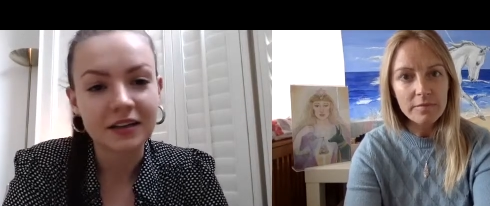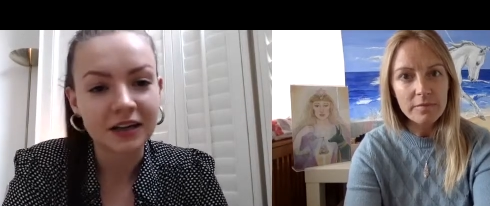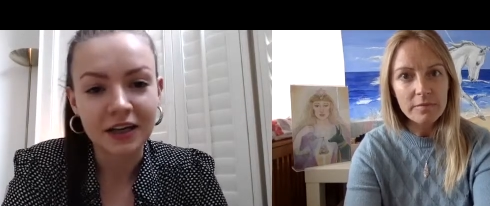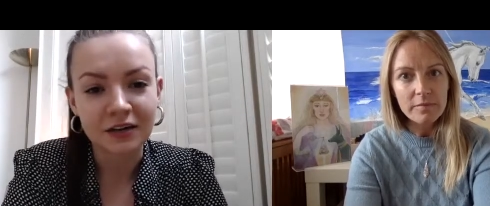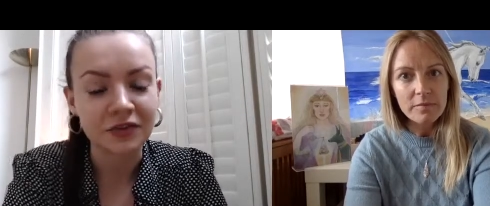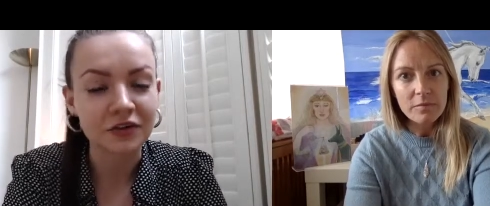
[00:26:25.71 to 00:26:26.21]

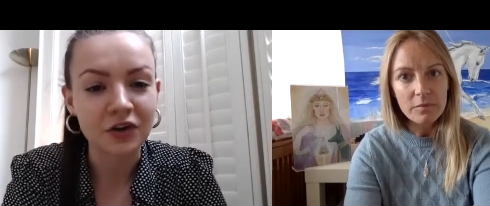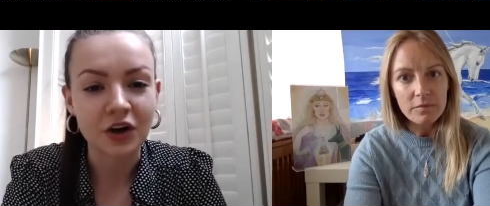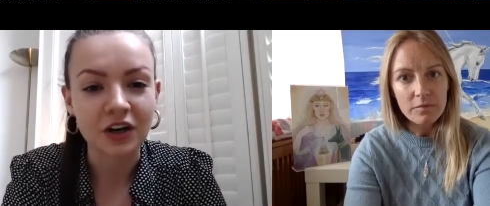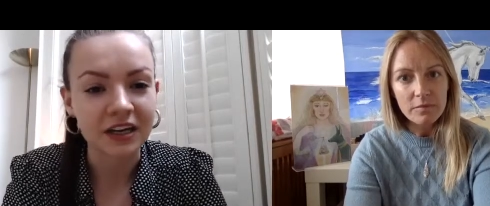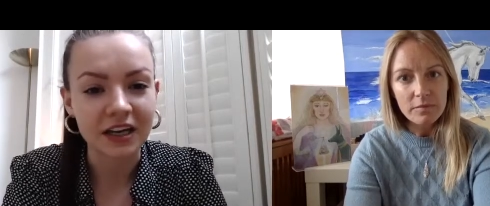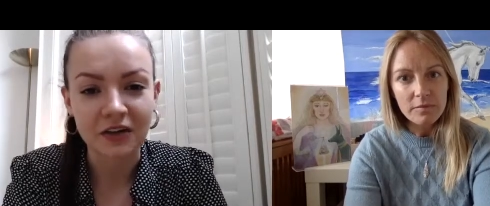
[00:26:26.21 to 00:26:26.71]
Speaker 1: if you've got
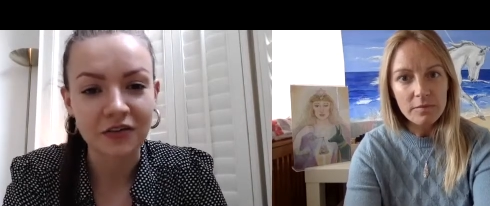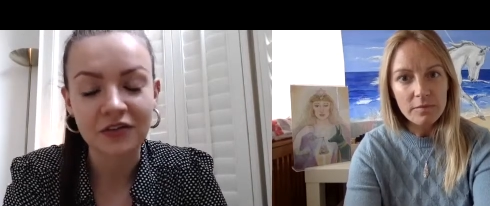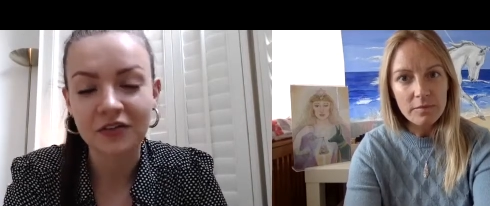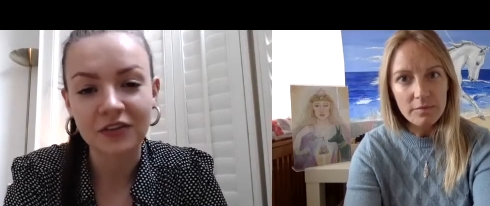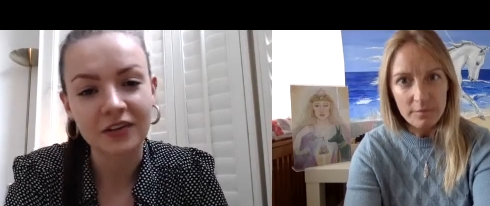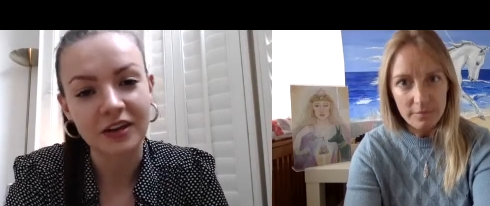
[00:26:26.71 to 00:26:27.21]
a
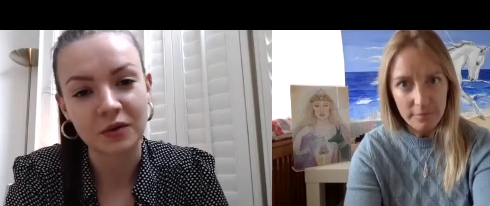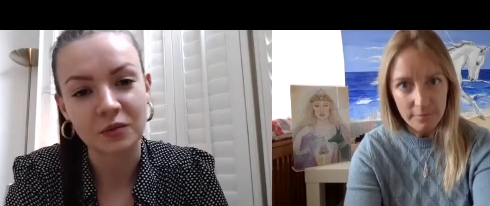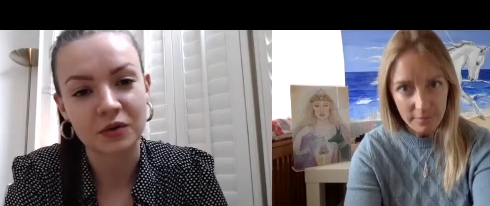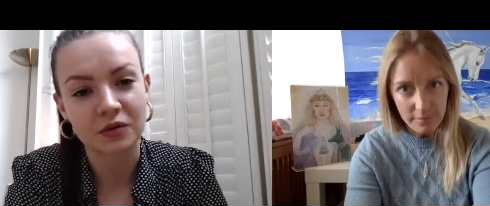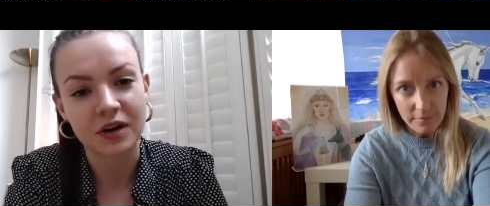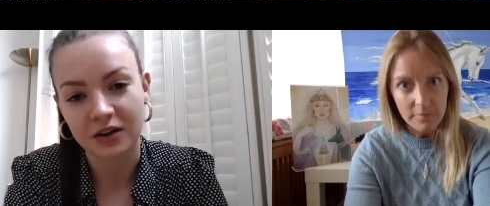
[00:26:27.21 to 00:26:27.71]
gift, it will
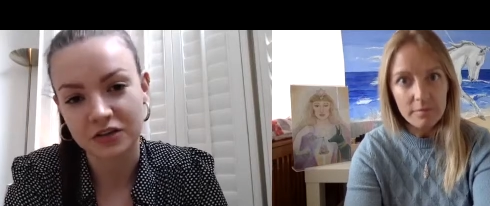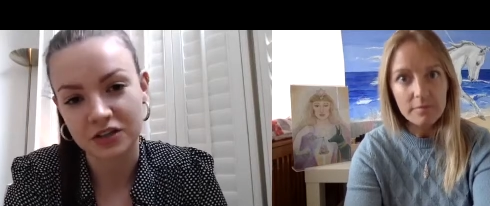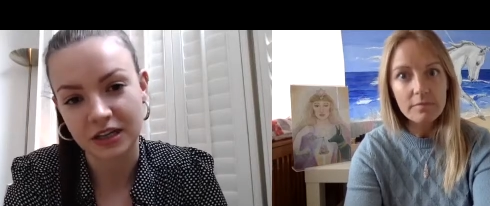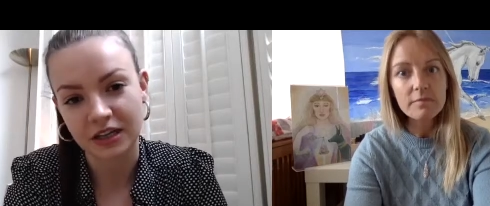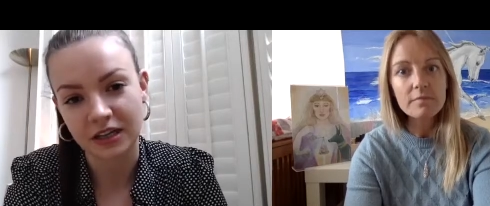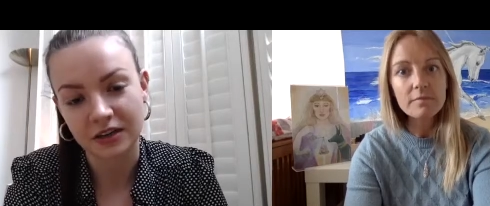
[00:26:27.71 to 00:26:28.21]

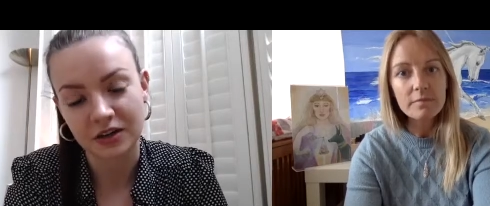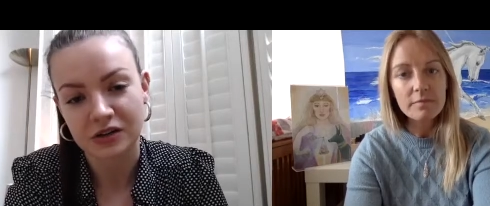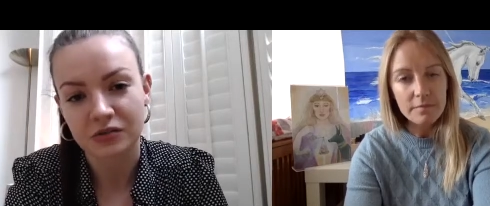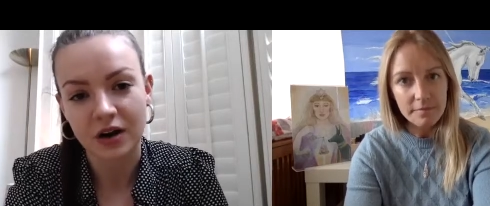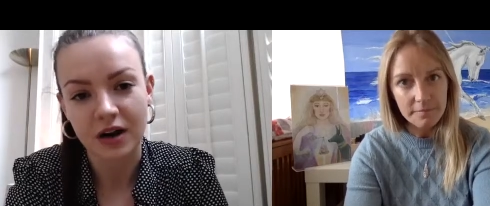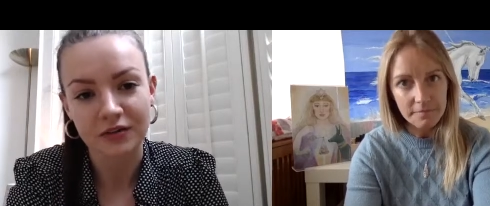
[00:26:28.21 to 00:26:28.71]
naturally
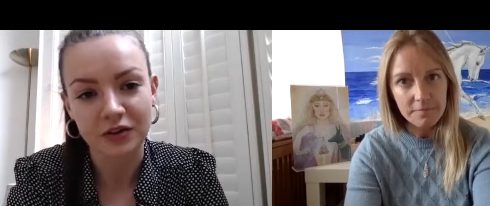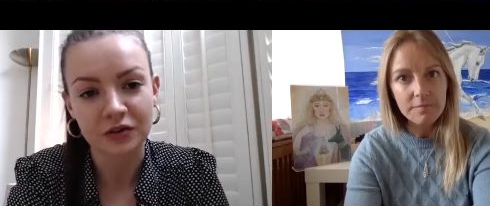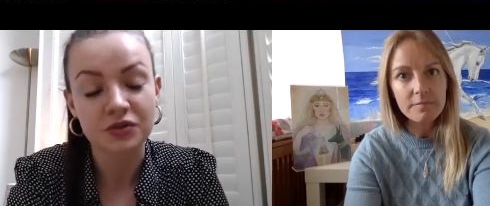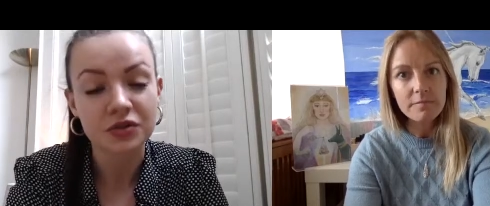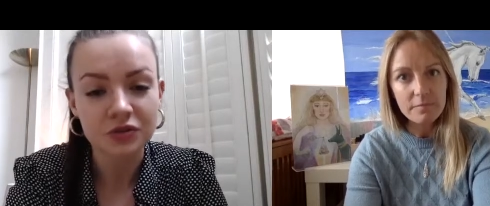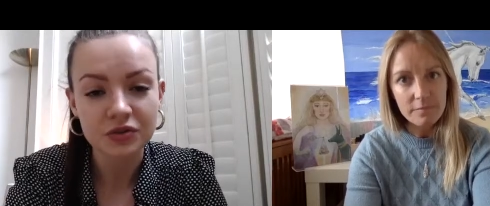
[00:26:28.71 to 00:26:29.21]
arrive at your
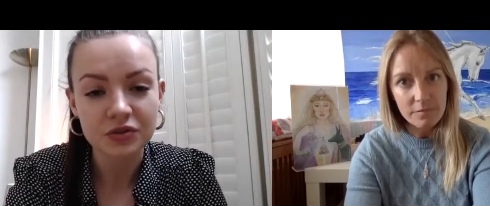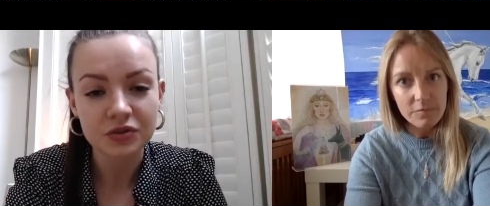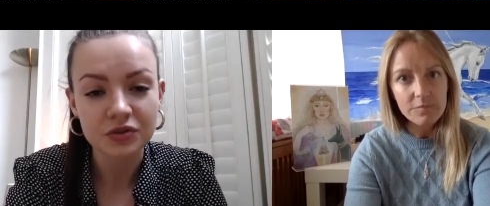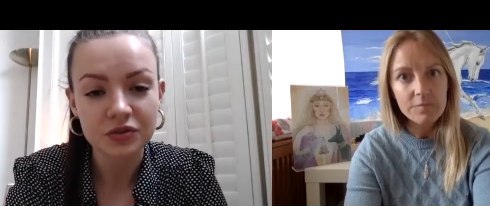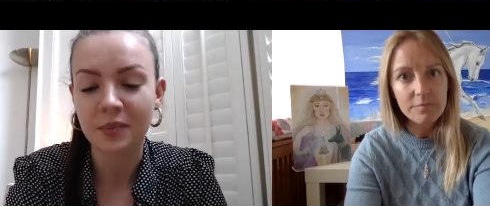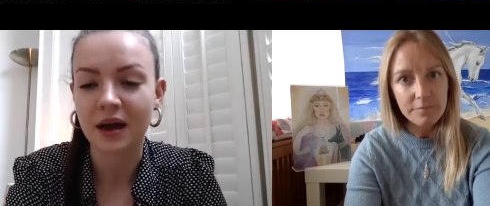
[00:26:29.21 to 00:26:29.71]

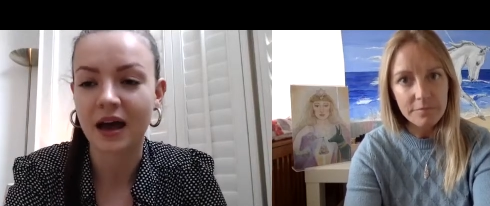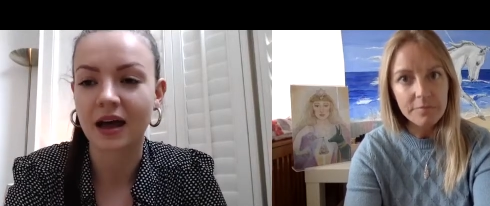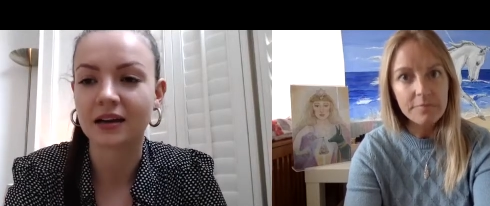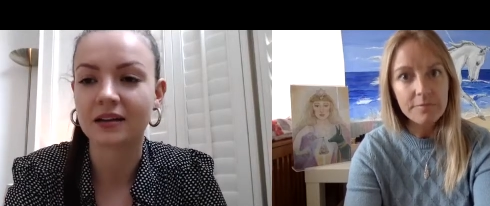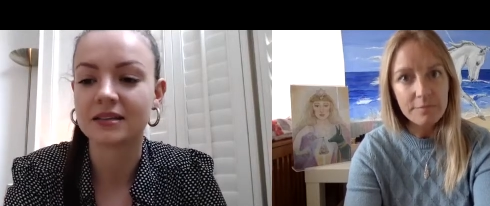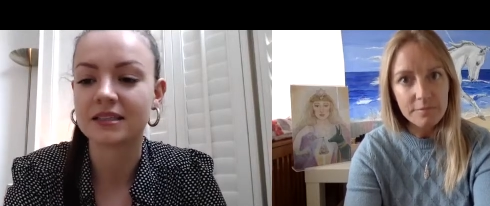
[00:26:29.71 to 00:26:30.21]
doorstep.
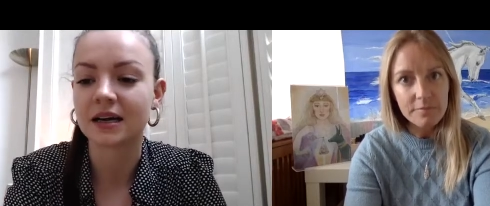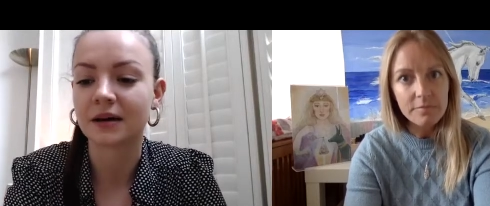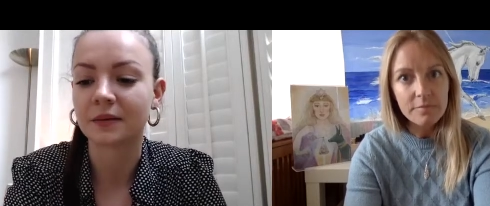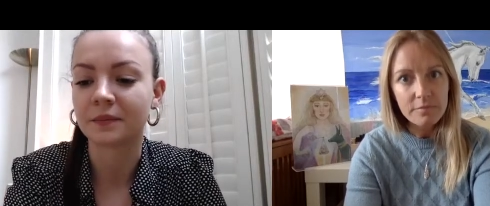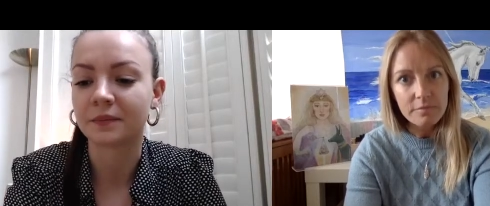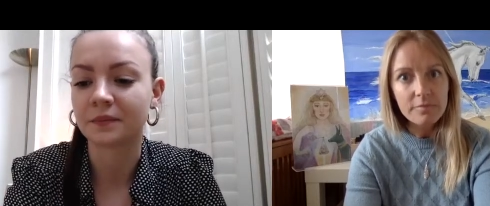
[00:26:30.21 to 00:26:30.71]
And
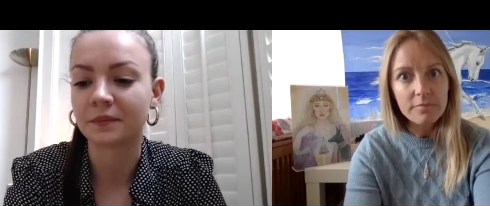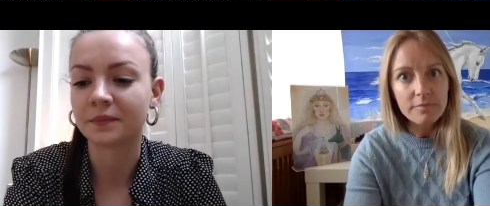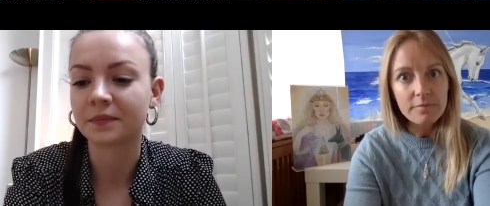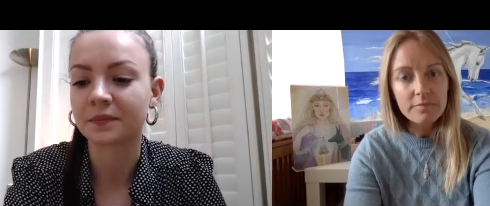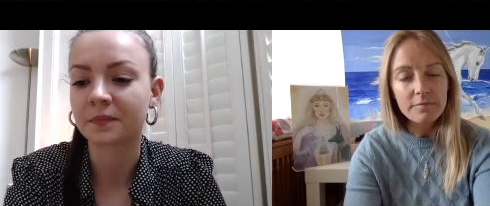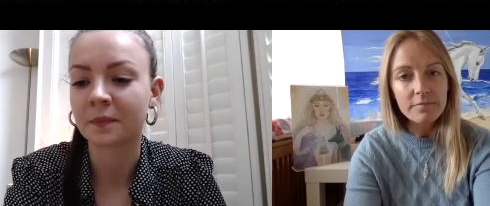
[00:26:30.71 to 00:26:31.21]
um,
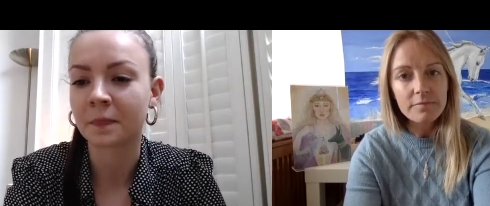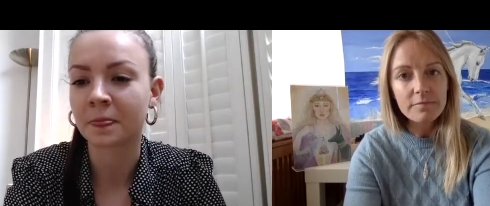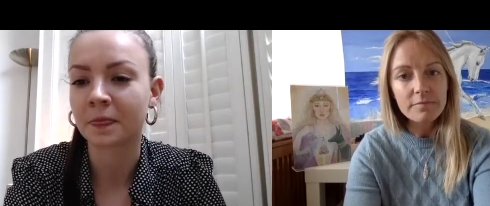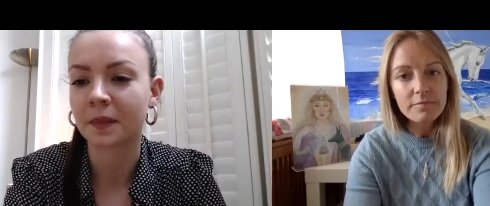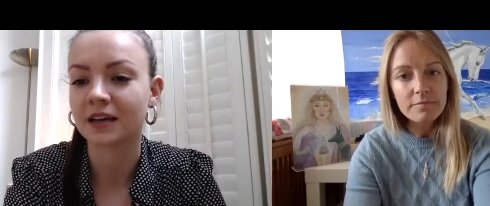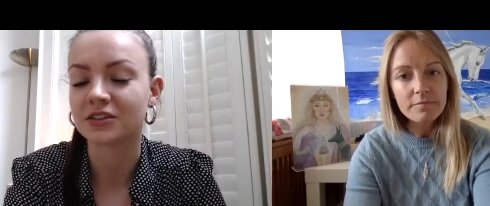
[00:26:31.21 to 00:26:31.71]

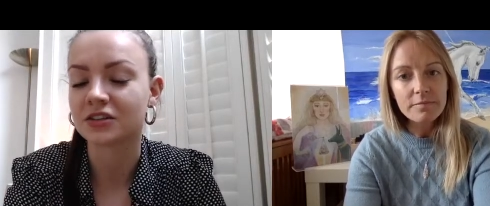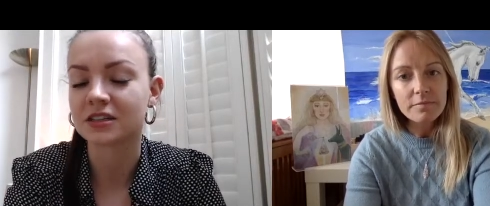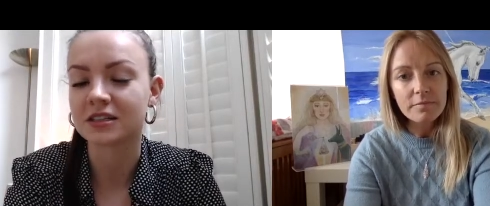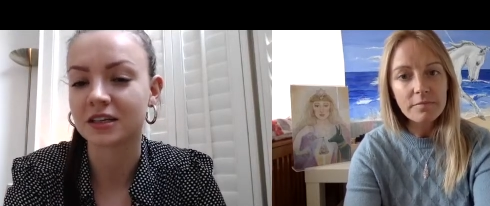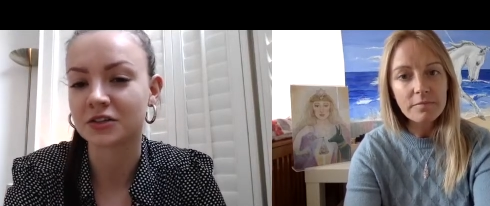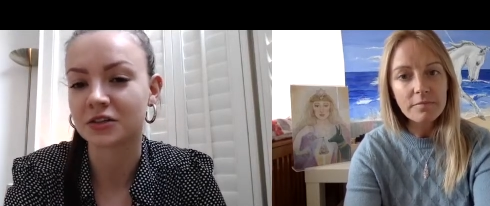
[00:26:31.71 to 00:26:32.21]
it's just
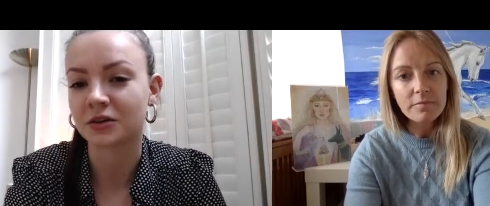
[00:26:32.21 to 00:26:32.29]
such a,